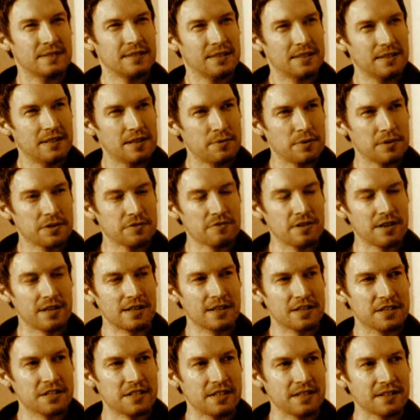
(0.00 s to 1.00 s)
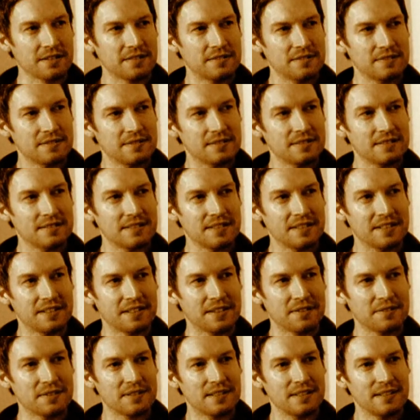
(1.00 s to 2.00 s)
no one's really listening, mm. you
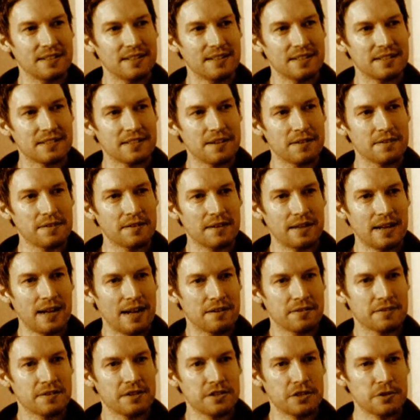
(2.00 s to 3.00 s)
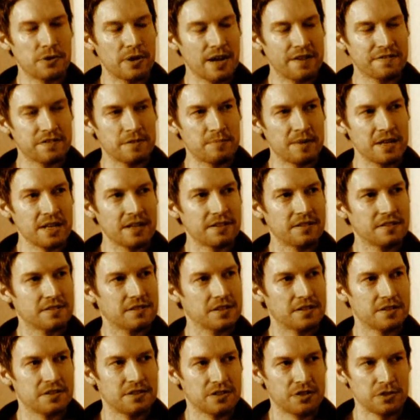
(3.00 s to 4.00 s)
know. So how good do I have to be
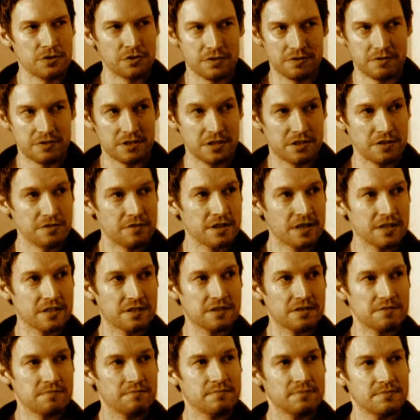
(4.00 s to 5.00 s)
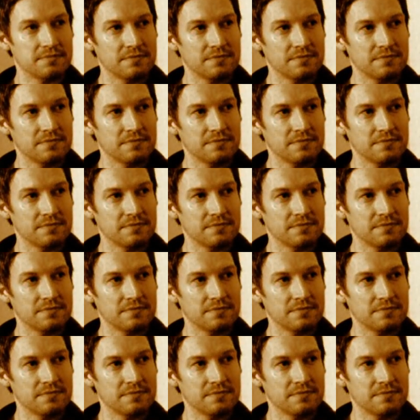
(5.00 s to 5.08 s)
to do to do this,